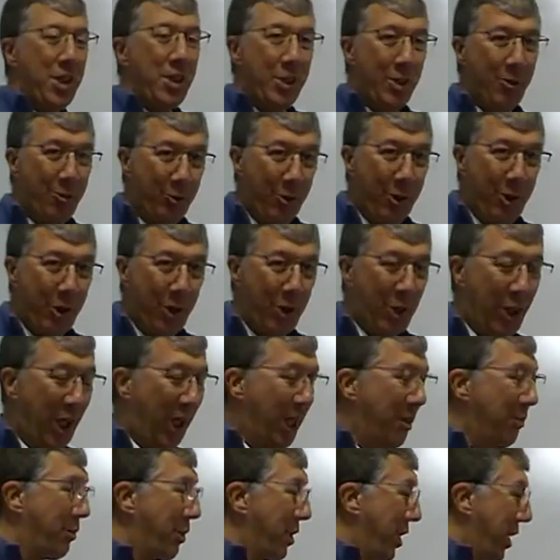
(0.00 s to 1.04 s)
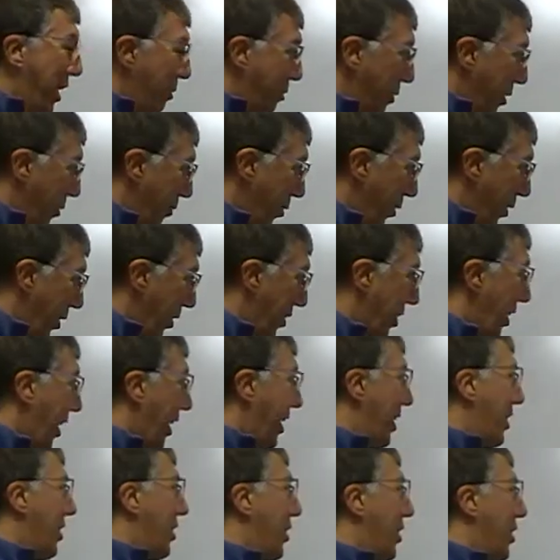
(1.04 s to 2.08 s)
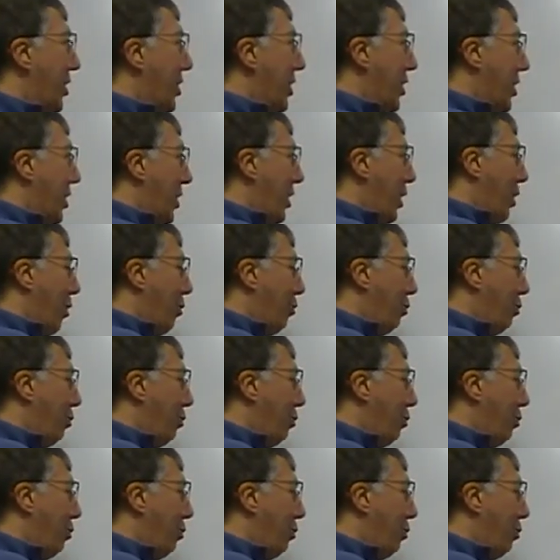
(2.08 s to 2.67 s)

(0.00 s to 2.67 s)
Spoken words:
different shapes and different sizes,